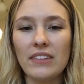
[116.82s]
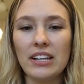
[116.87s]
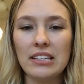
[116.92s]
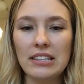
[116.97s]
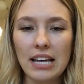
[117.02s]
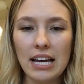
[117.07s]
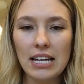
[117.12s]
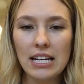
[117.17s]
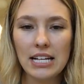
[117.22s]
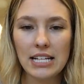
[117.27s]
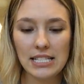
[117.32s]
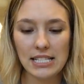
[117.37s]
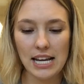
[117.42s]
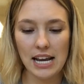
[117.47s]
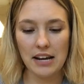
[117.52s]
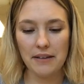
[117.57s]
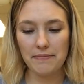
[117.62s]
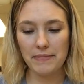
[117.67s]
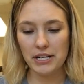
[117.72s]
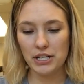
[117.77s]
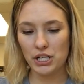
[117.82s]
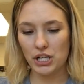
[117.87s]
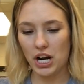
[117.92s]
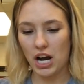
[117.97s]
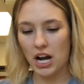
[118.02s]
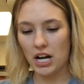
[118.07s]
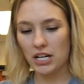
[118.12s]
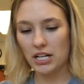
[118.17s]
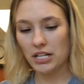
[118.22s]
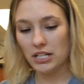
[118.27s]
Then I take my
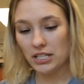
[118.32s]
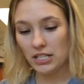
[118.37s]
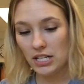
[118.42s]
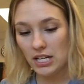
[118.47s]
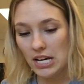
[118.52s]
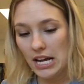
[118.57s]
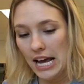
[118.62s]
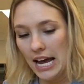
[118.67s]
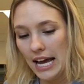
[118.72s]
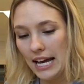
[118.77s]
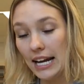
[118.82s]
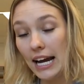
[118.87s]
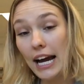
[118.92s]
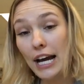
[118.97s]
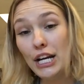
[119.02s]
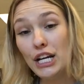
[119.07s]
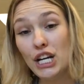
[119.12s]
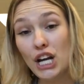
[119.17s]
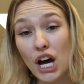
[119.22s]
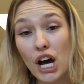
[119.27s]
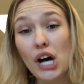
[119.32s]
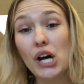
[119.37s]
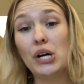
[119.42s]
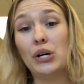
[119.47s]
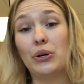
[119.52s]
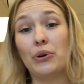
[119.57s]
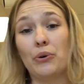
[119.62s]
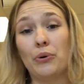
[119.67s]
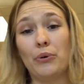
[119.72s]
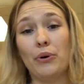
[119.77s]
chalk. And I
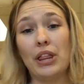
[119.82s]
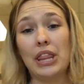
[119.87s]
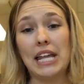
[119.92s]
know